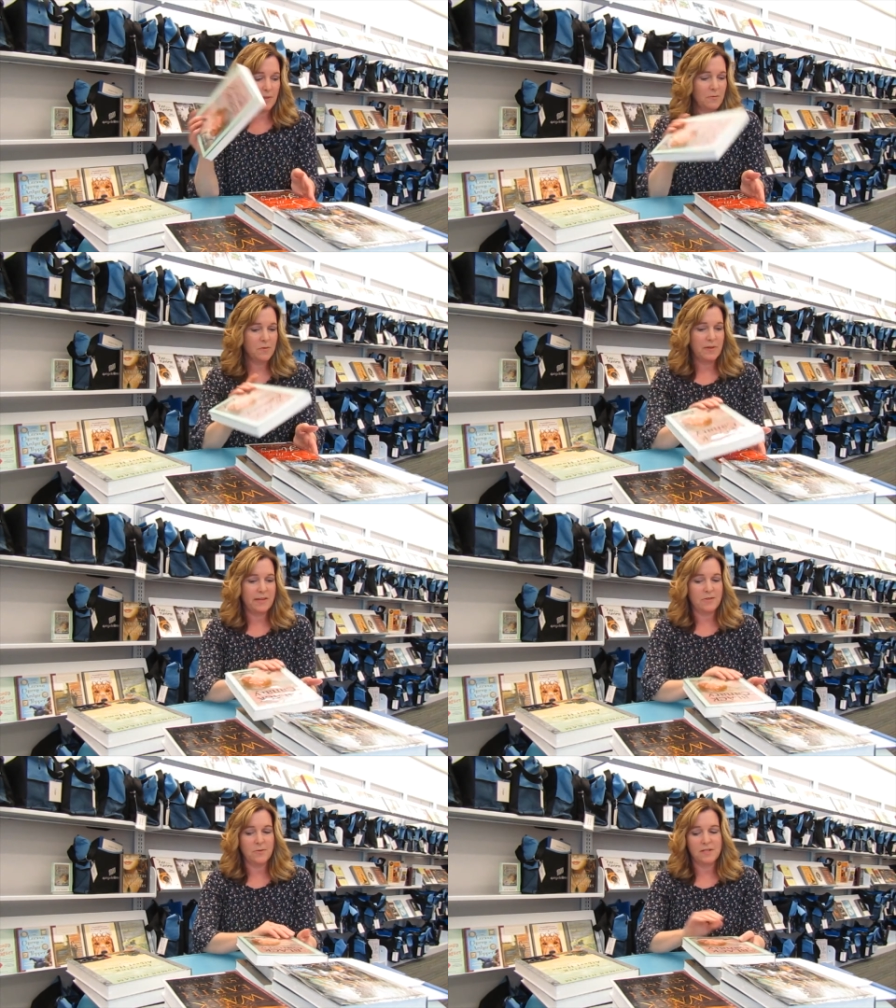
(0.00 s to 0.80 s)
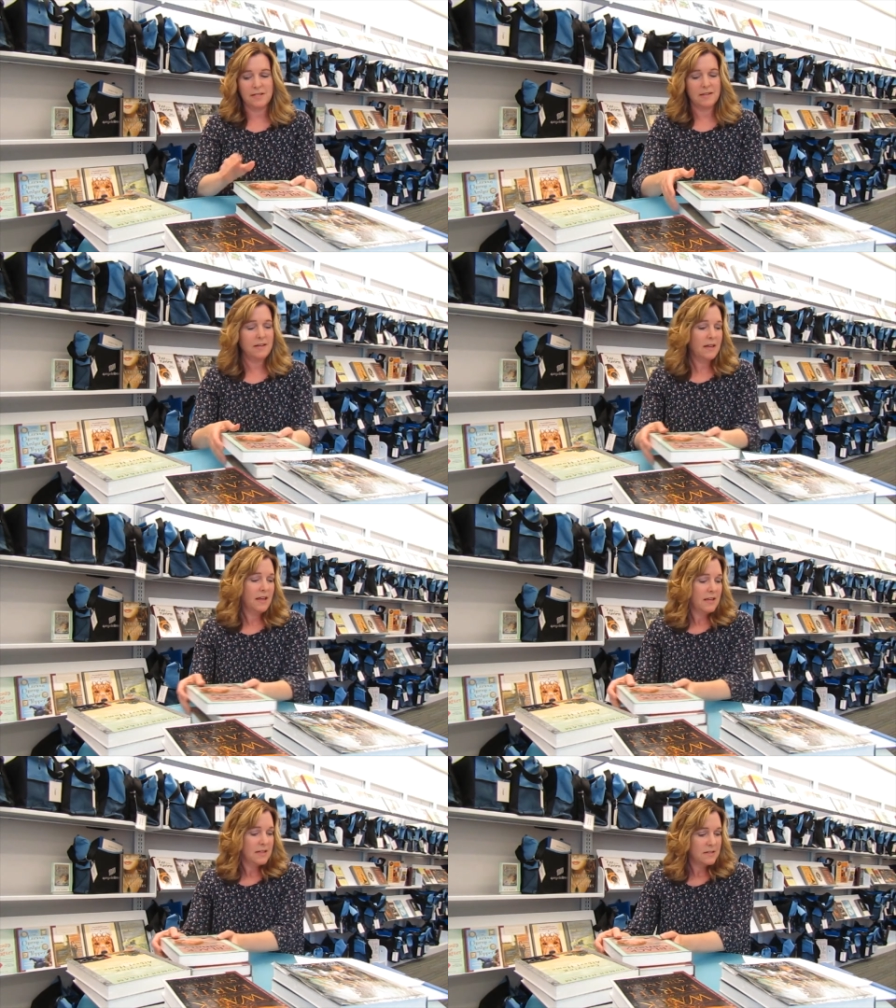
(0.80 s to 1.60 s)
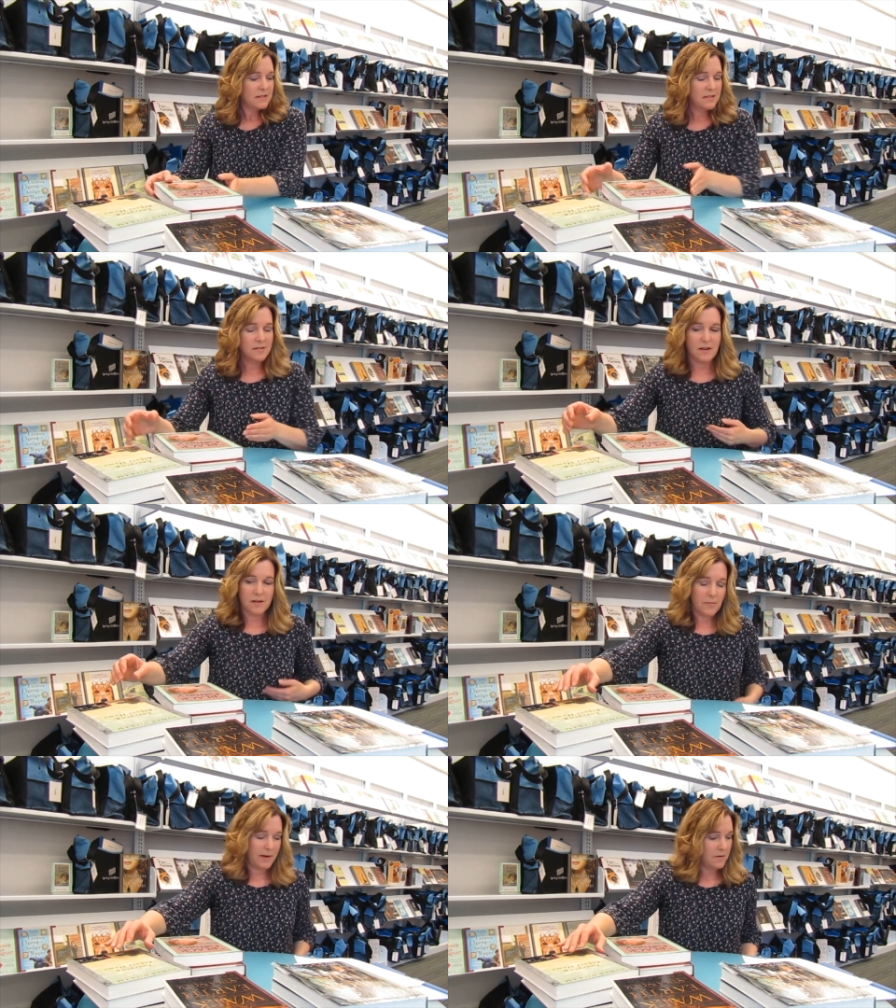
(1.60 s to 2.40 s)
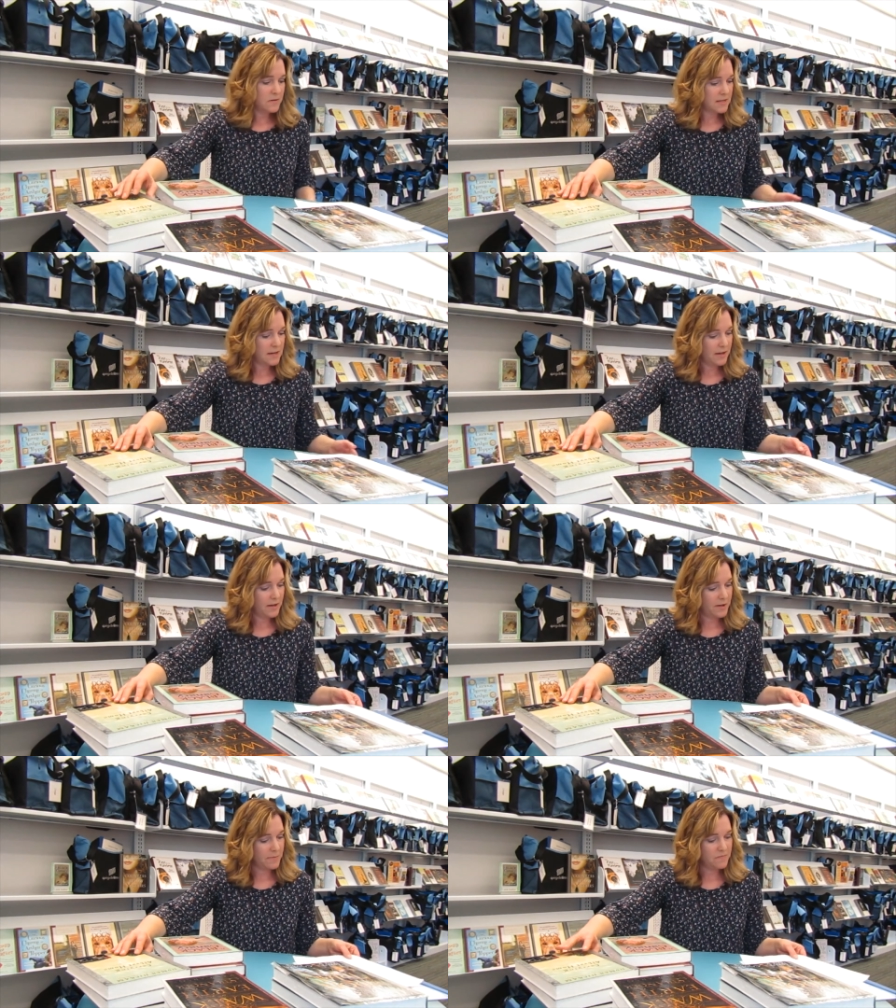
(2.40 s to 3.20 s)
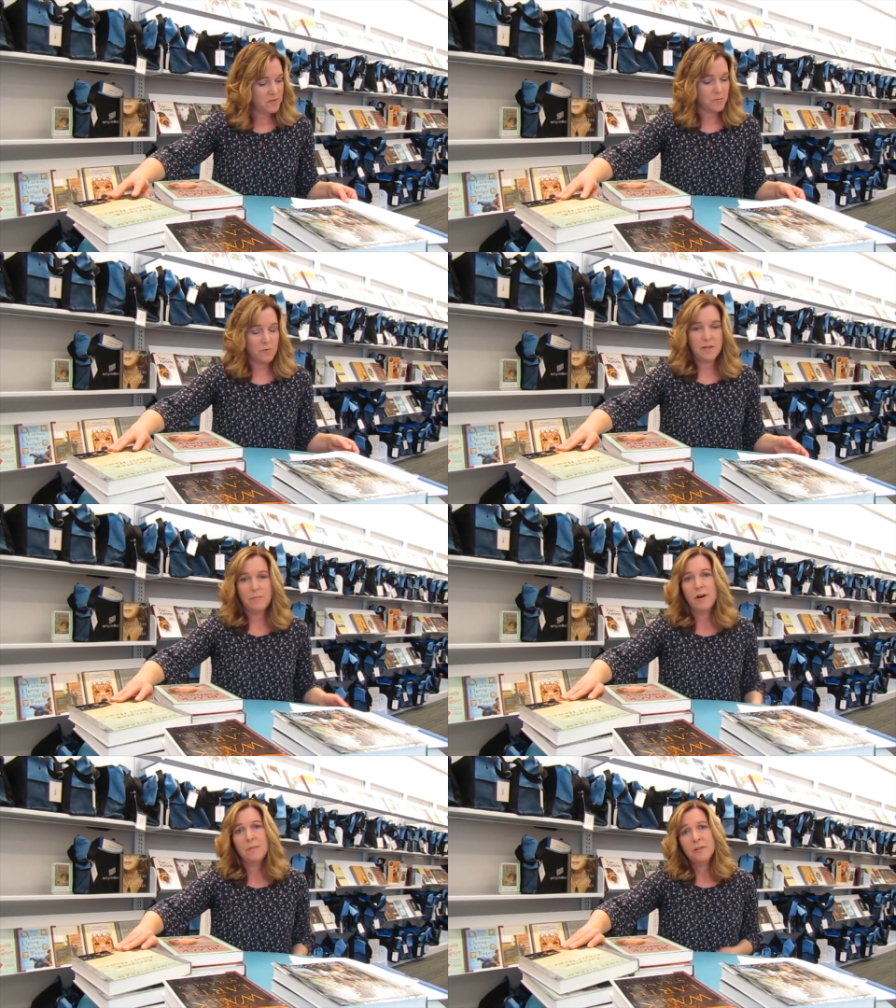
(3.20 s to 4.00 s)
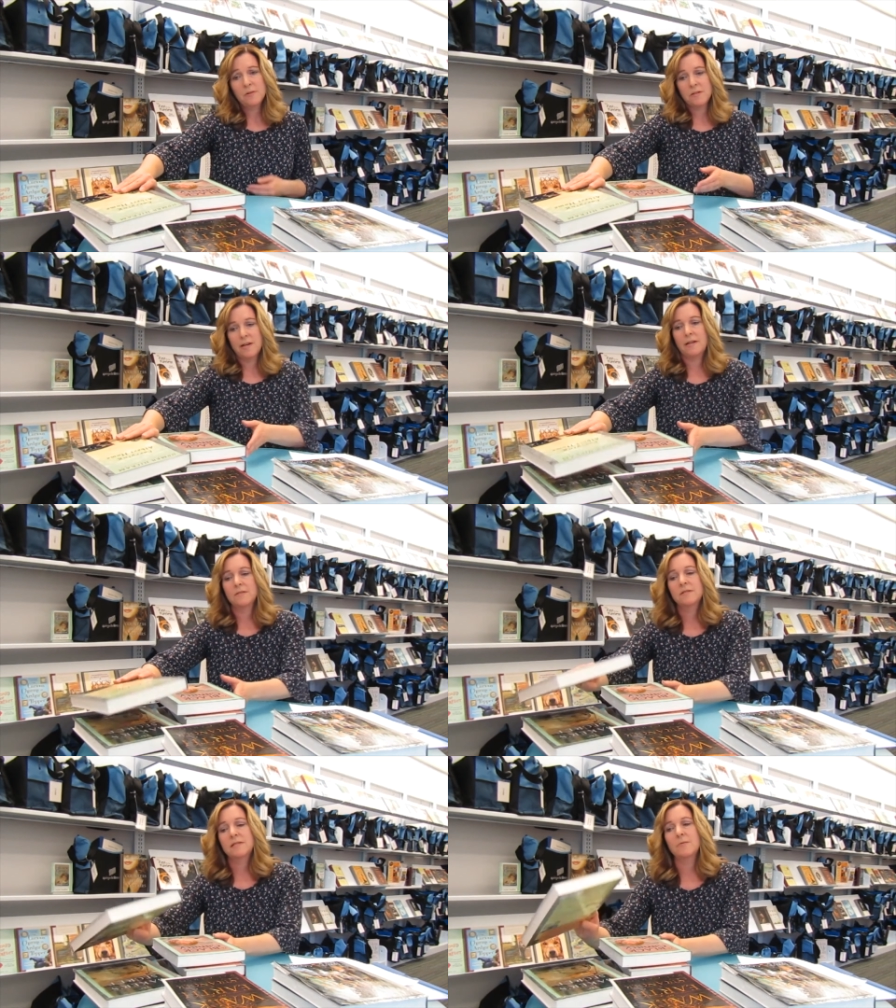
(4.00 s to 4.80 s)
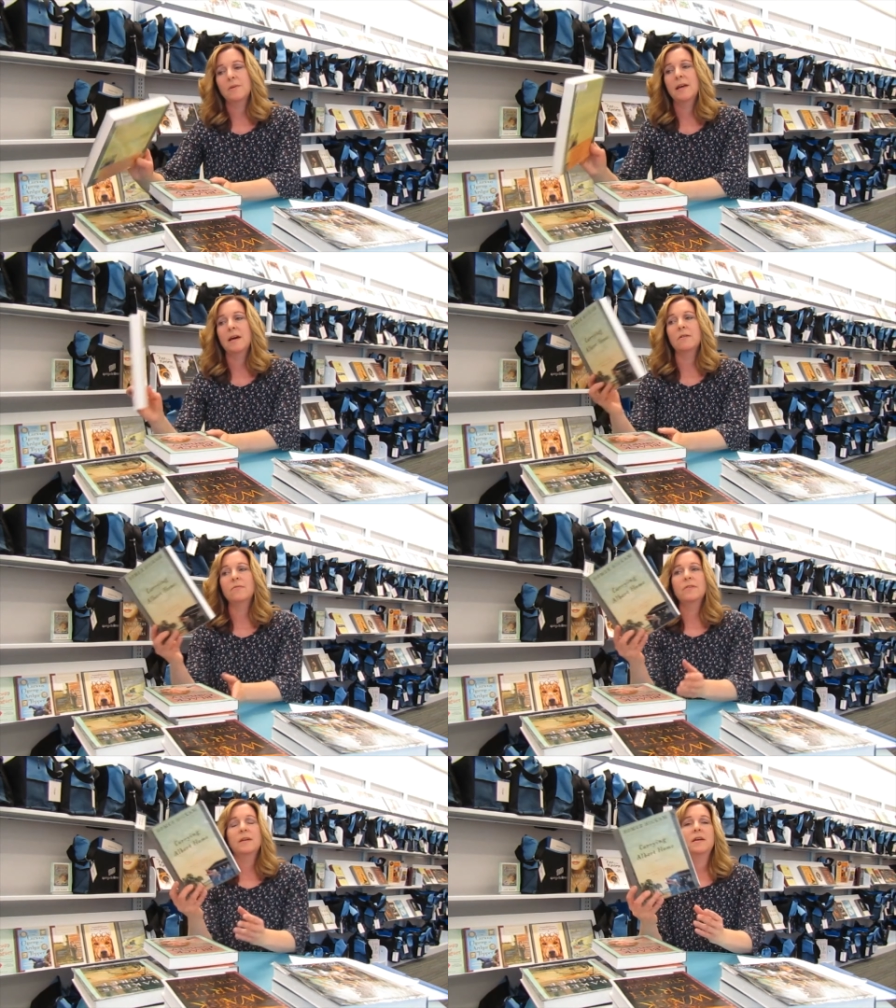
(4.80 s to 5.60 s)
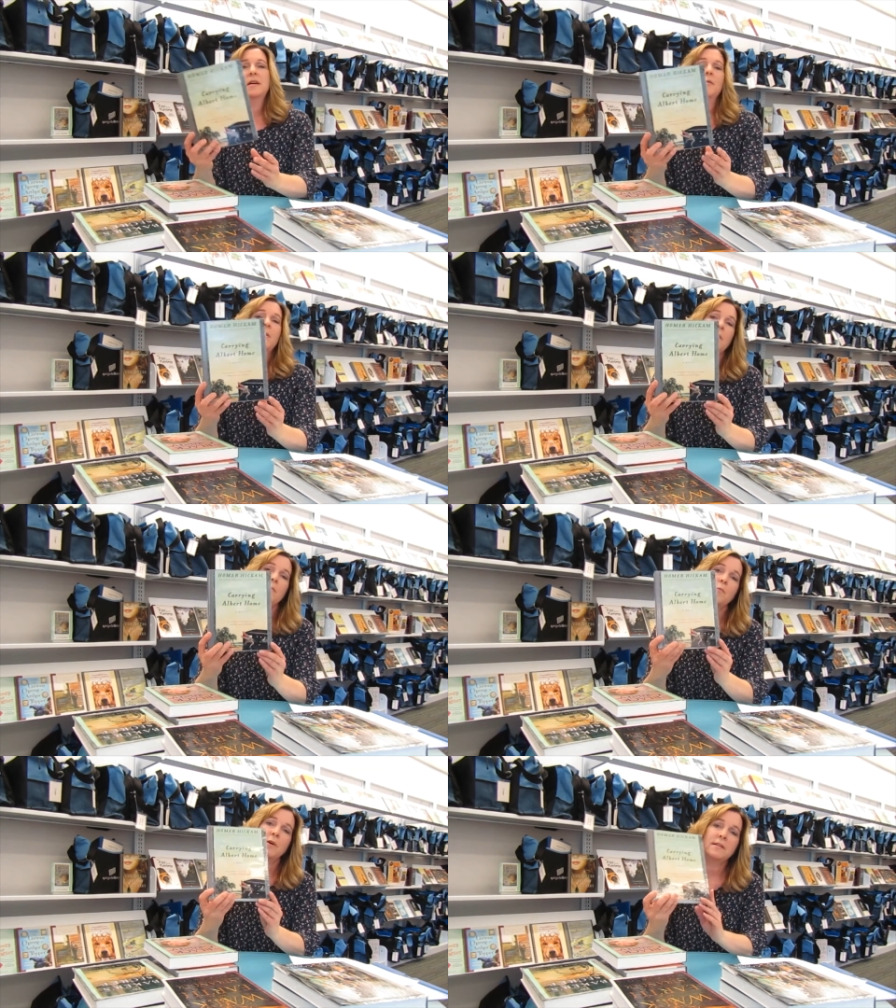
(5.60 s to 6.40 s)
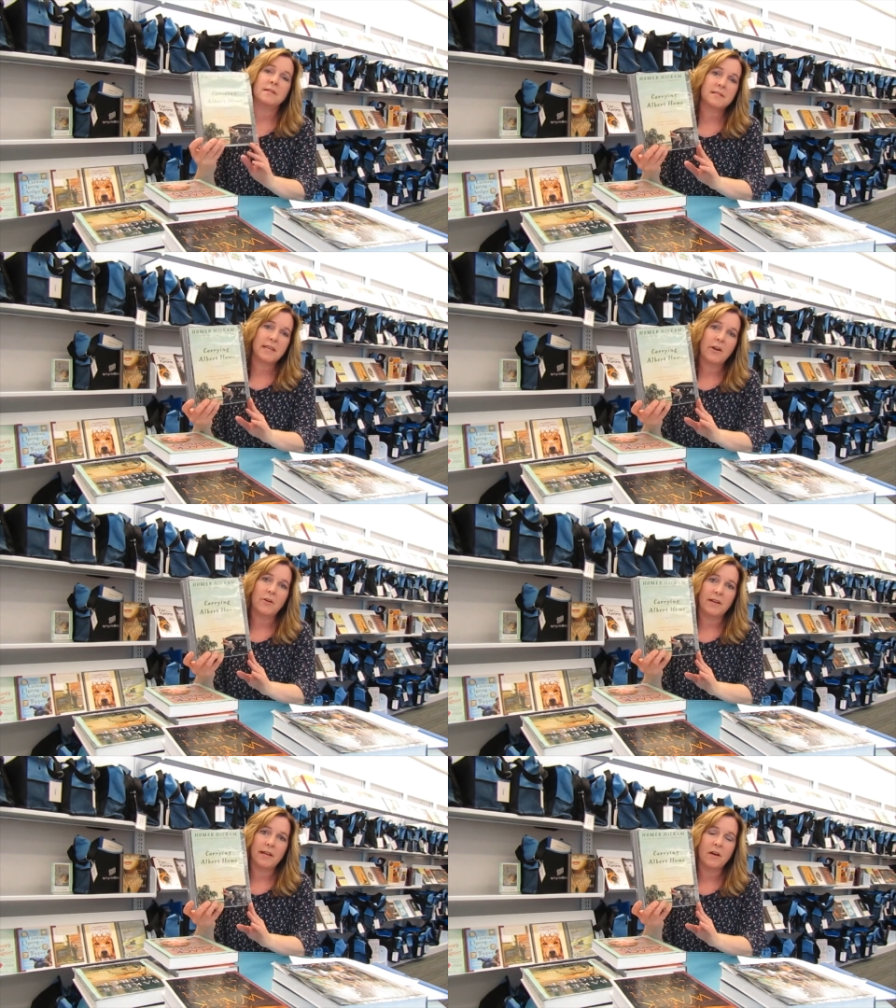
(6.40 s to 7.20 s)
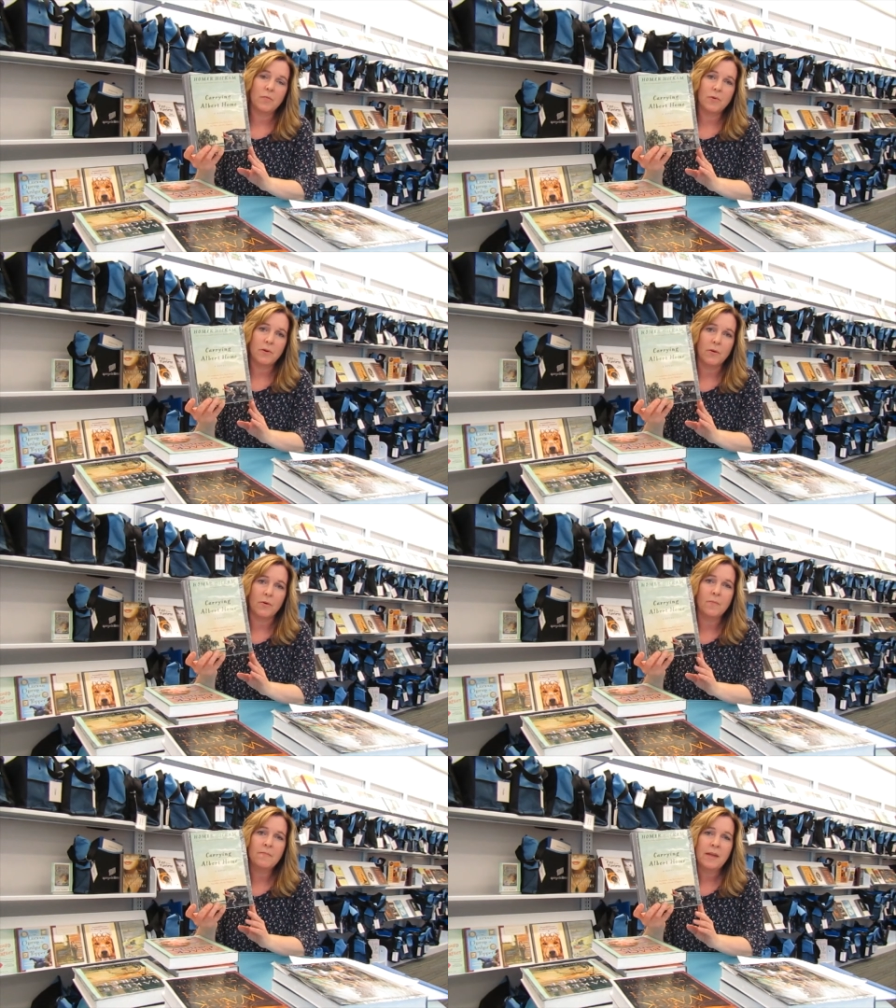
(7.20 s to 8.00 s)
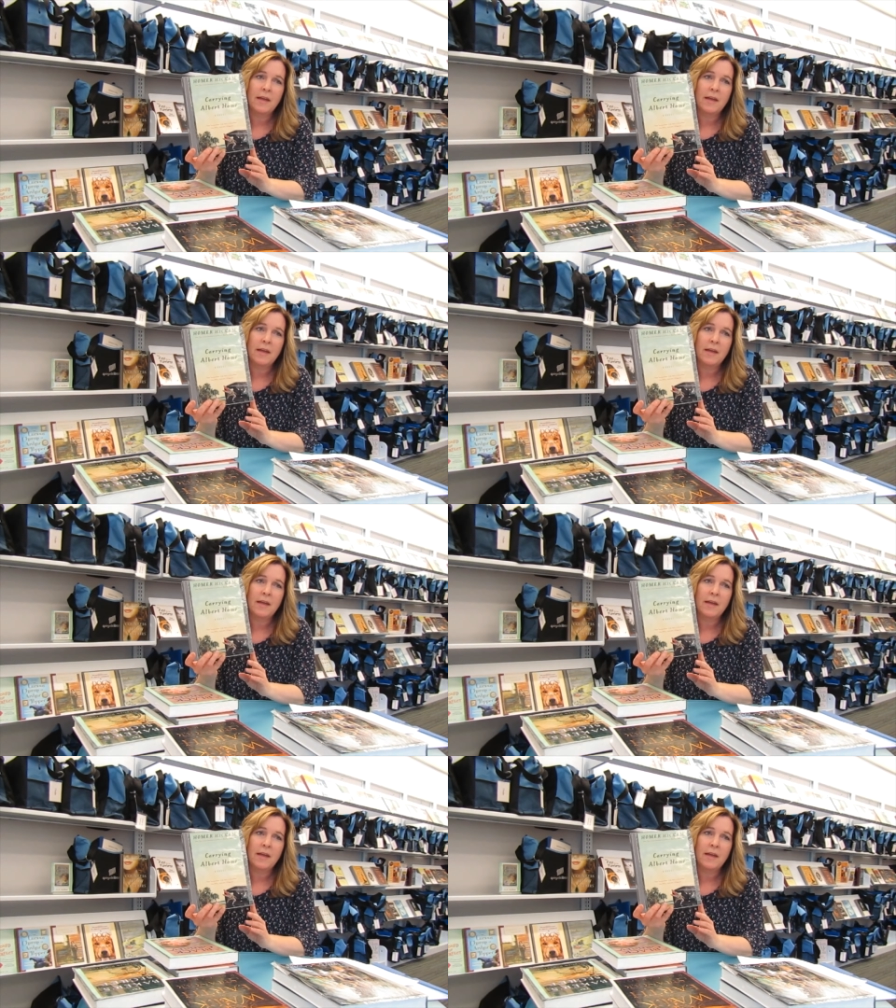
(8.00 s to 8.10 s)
that would be interesting to talk about. Um, some really popular titles that we have. Um, one is Carrying Albert Home,